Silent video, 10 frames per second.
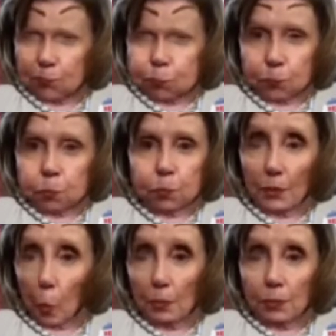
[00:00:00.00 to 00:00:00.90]
that, that
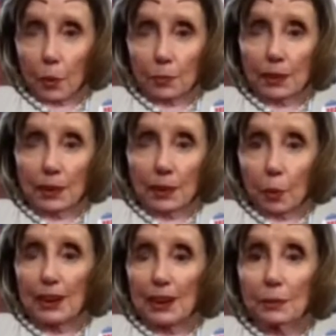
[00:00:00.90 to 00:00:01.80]
song has like been stuck
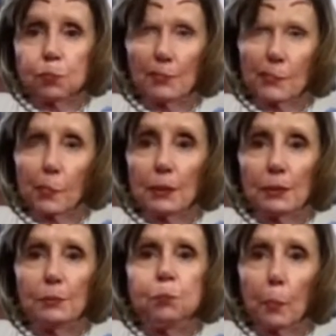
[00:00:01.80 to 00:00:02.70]
in my head. Um,
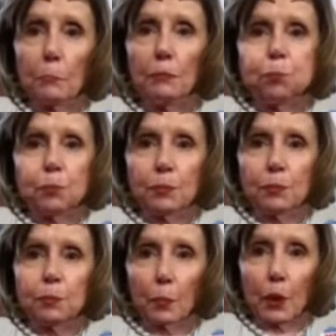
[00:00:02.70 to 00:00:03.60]
what,
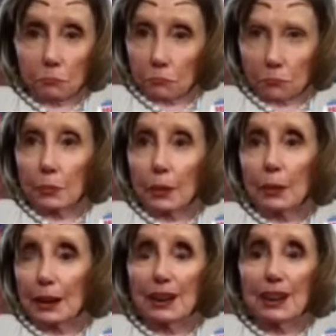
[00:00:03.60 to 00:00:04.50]
what was your
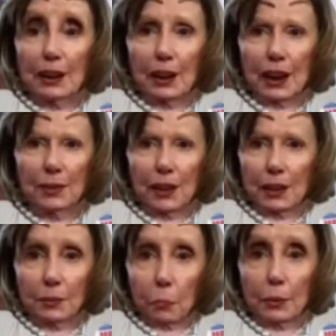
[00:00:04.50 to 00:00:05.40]
question? How do you know he
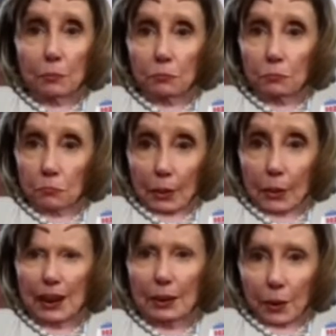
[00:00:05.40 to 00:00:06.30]
was a Trump
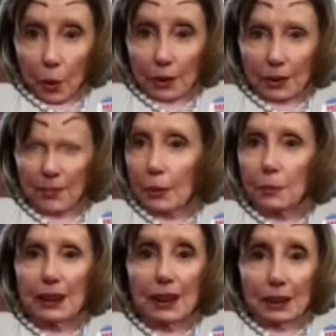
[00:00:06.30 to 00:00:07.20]
supporter? Isn't
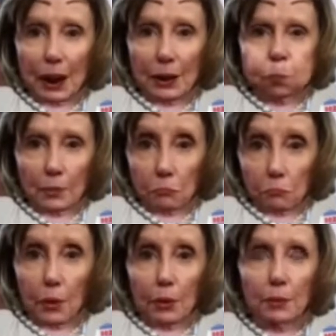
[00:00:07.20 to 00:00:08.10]
it obvious?
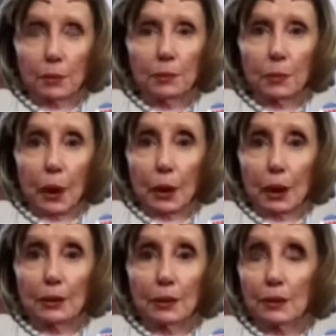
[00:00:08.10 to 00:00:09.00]
Um, he, he
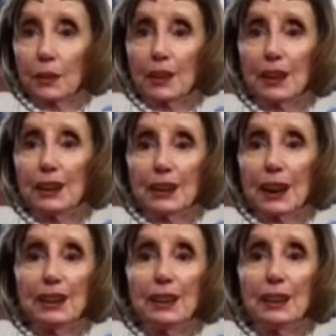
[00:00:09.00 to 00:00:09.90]
tried to break my
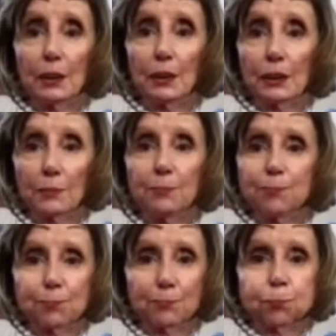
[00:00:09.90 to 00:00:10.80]
kneecaps. I mean,
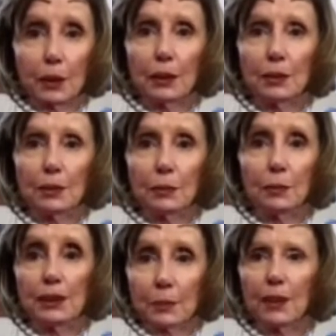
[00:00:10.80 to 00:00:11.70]
I, I should have
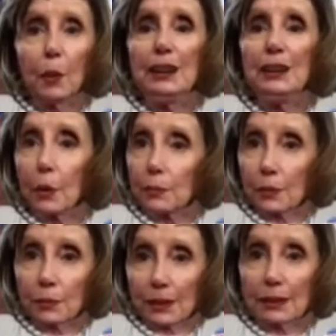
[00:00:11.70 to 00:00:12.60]
been the next Nancy
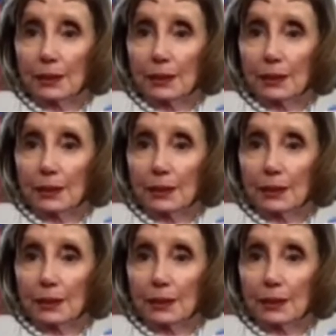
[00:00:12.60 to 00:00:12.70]
Kerrigan.